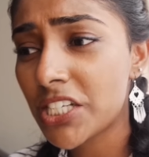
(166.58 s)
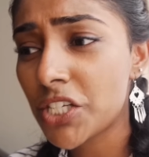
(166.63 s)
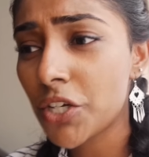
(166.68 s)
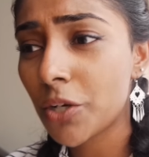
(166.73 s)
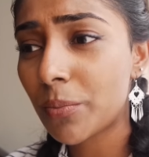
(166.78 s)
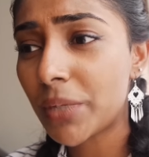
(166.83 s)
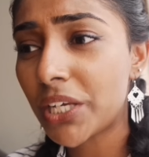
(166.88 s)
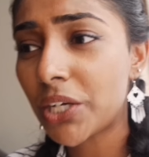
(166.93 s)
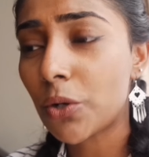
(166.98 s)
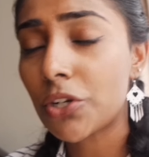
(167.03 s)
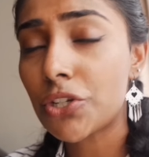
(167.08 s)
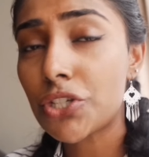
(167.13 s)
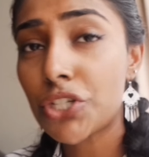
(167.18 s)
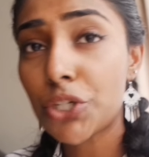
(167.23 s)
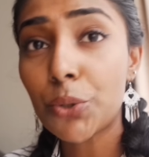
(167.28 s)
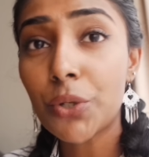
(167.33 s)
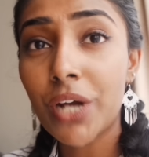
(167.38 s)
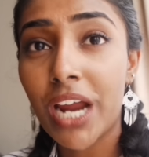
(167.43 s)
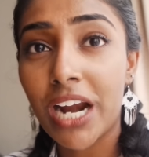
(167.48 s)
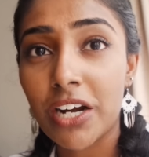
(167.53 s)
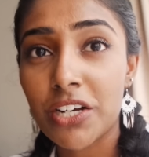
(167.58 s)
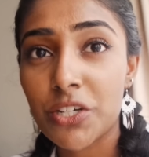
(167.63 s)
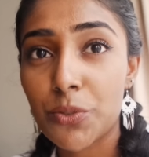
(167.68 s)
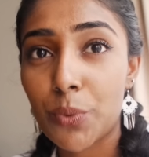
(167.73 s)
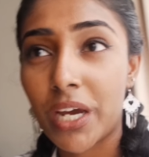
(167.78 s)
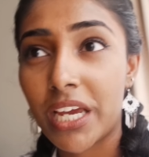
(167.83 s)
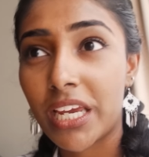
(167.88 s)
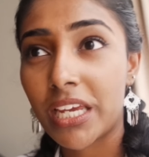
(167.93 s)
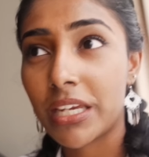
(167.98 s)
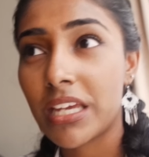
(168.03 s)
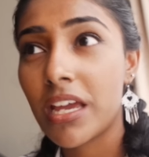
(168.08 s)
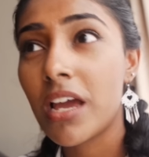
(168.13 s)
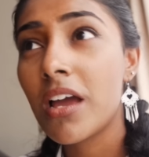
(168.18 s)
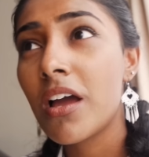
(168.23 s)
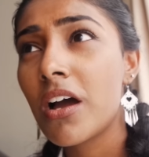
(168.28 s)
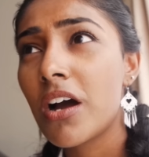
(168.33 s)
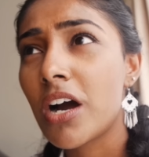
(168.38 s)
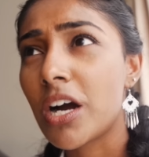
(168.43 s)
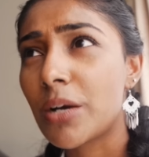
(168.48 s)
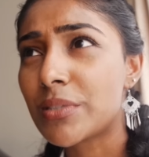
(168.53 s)
He took me on a dual carriageway.
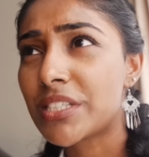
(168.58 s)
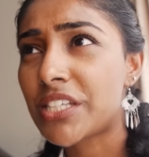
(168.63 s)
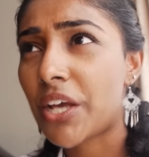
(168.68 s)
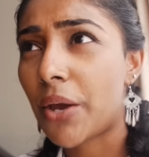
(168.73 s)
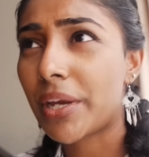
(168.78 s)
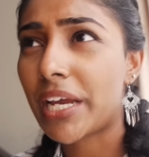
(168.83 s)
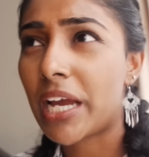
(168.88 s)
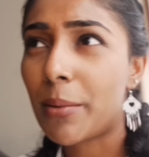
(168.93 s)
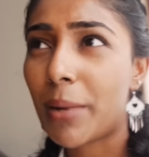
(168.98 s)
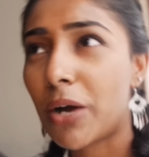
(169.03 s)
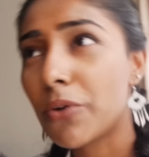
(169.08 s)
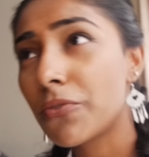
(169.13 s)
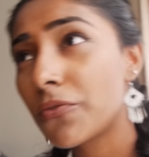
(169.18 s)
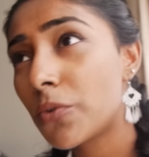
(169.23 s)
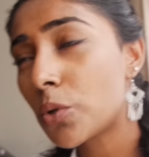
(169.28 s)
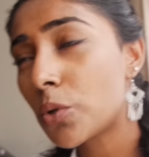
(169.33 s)
I was going at about